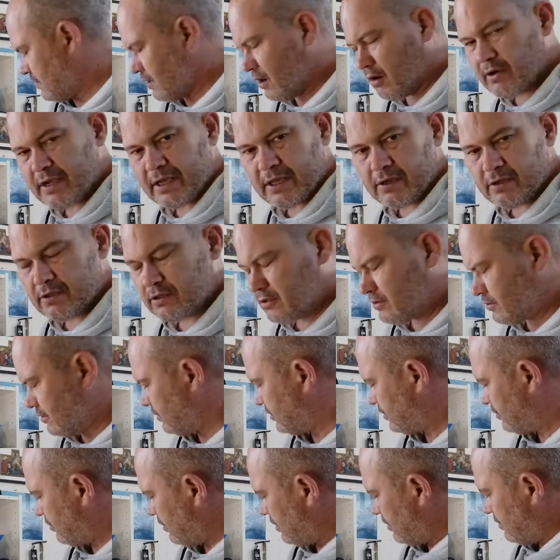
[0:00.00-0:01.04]
I'll get into
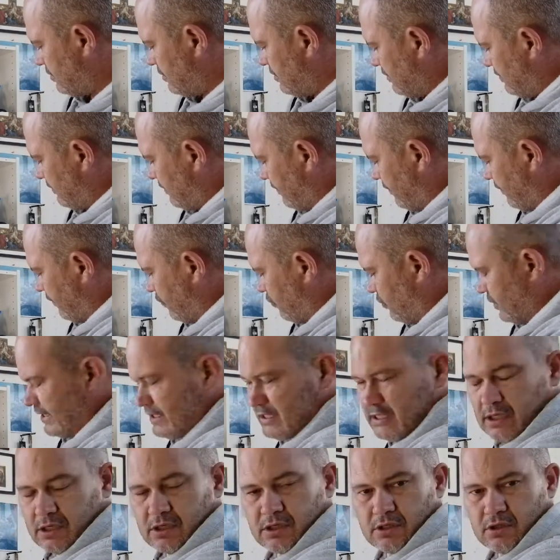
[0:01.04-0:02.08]
it.
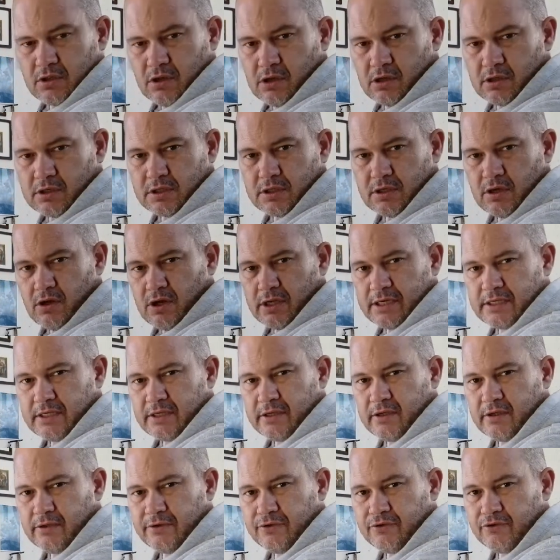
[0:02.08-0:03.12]

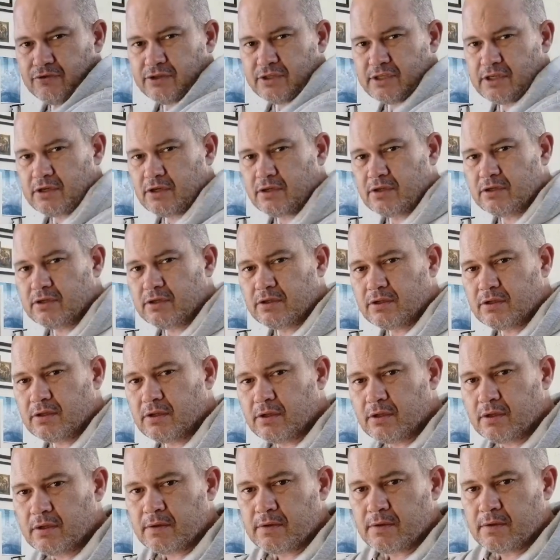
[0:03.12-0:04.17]
$246.90 New Zealand
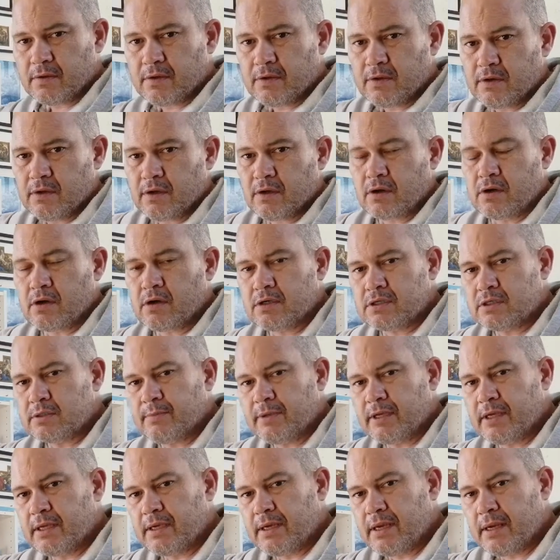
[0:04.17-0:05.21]
that cost
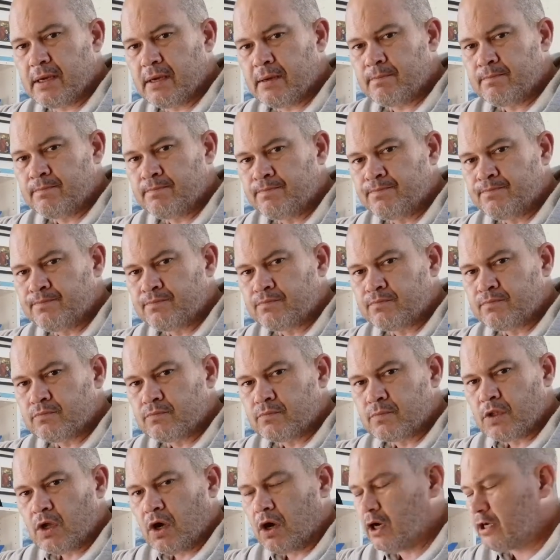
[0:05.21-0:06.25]
me.
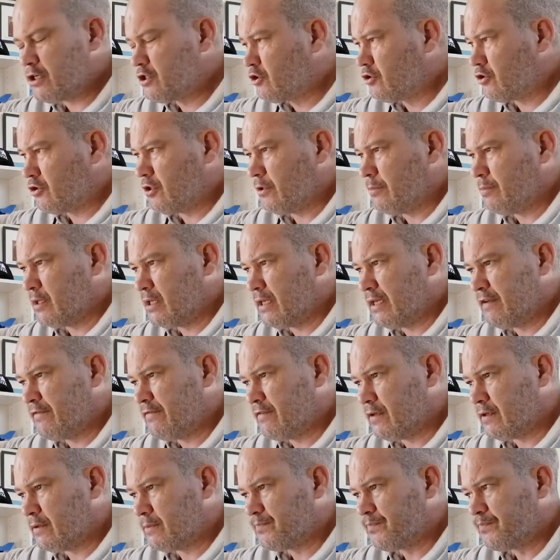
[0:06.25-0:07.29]
I truly
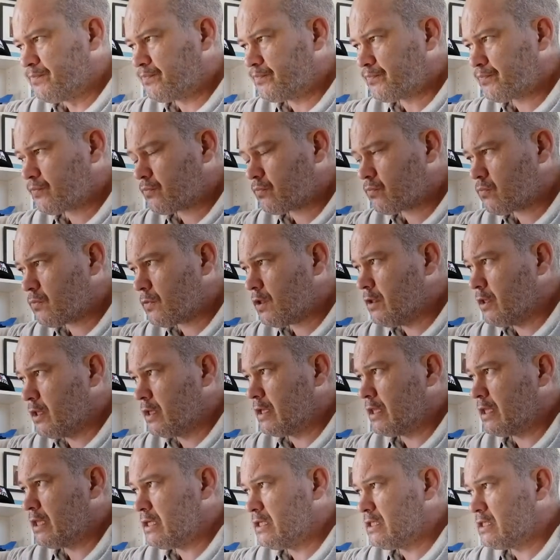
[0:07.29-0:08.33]
believe that
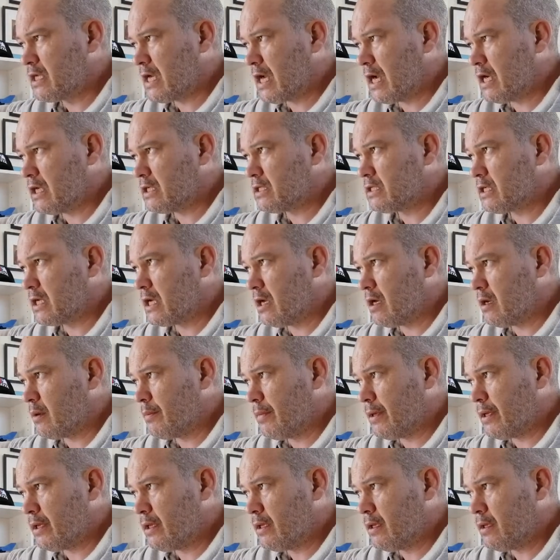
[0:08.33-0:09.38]
these cars are going to
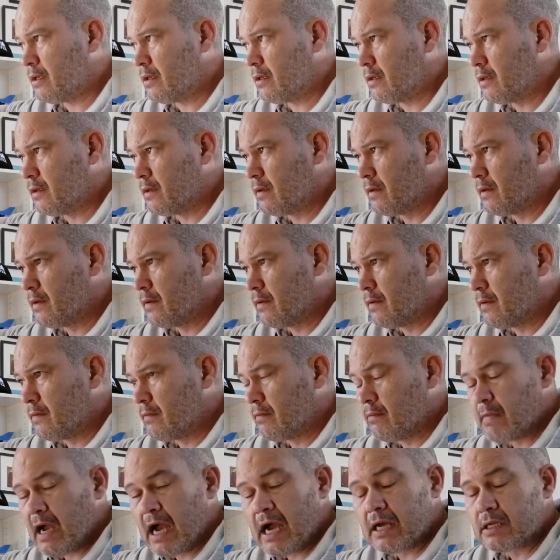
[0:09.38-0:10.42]
be
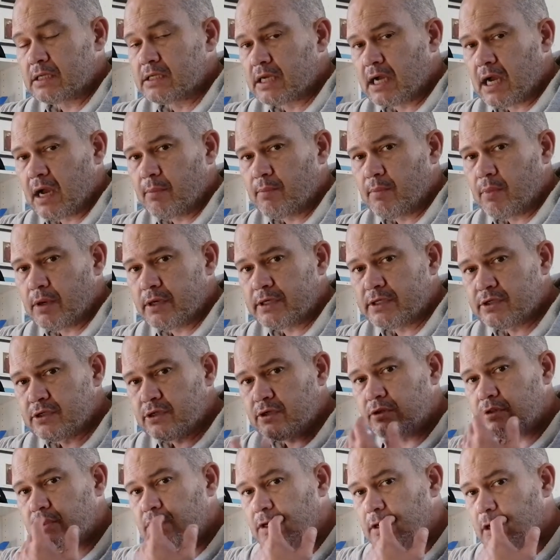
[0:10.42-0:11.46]
hard to come by
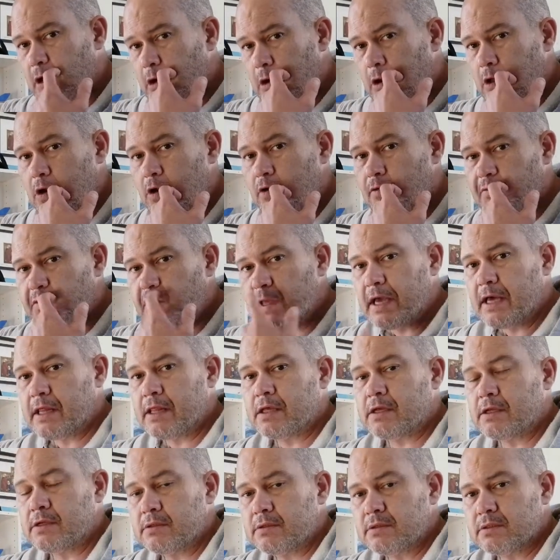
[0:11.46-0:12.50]
soon. A lot of the
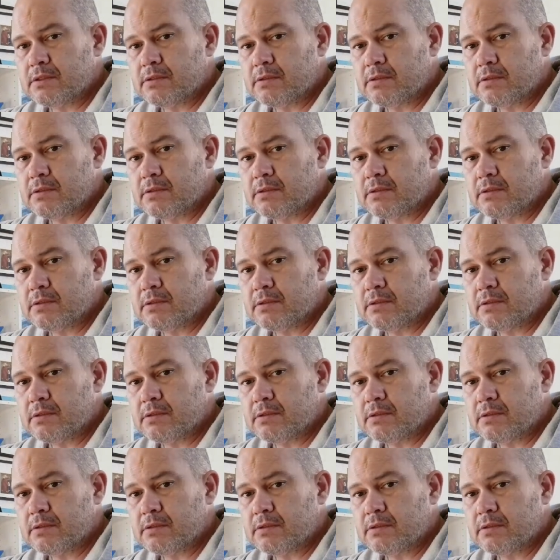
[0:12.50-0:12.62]
other